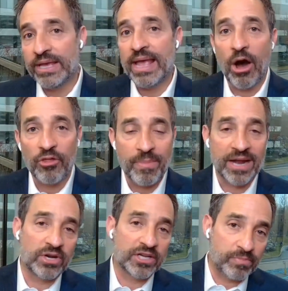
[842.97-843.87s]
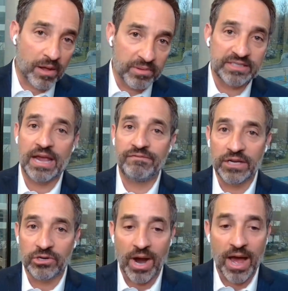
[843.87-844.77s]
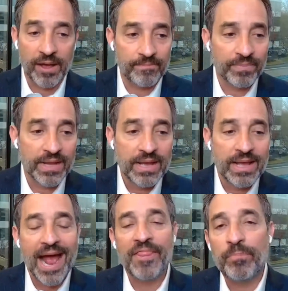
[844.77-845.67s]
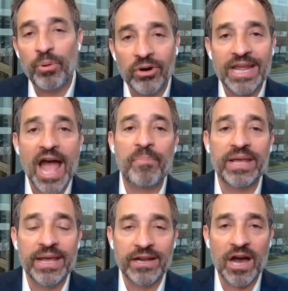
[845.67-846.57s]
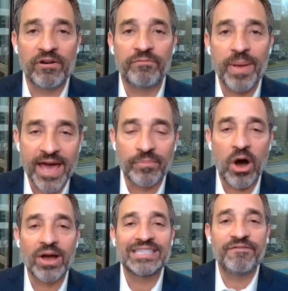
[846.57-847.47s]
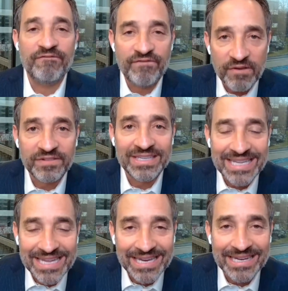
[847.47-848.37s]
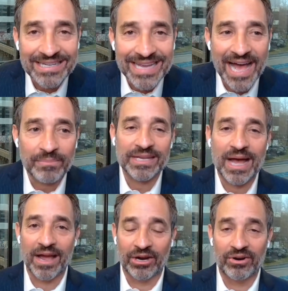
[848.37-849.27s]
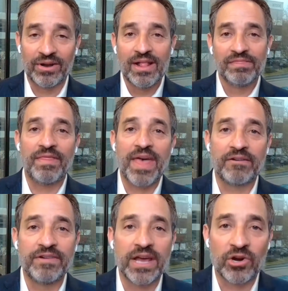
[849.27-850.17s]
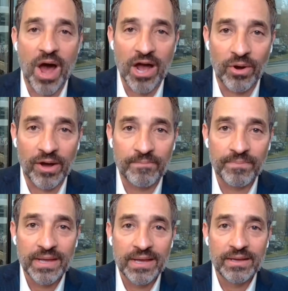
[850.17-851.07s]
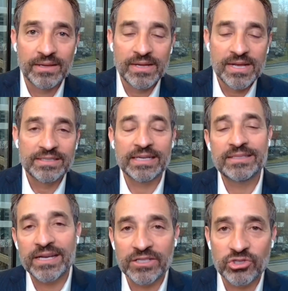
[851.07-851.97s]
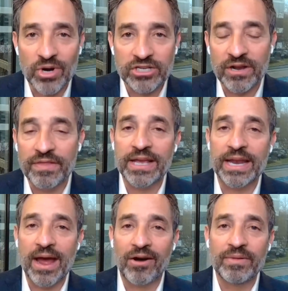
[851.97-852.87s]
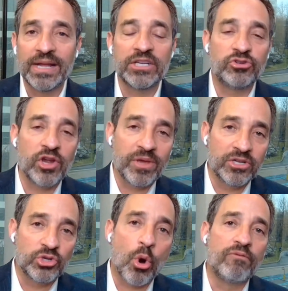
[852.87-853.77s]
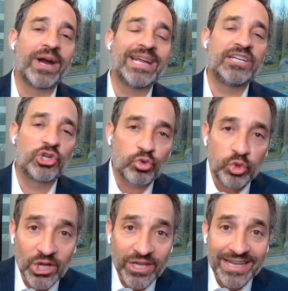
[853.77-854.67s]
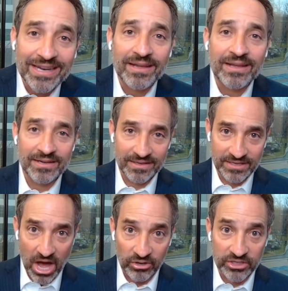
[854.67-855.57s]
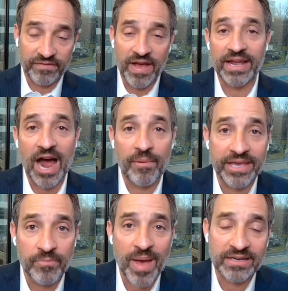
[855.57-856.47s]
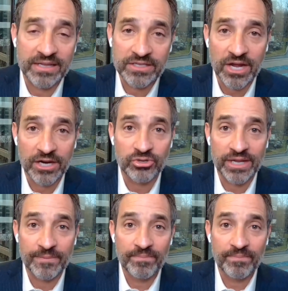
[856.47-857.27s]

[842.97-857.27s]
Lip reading: health metrics, public safety, crime. And the per capita income of Panama is 15 times higher than that of Nicaragua. Since the construction of the canal, it's attributed to over $1 trillion of economic impact in this country,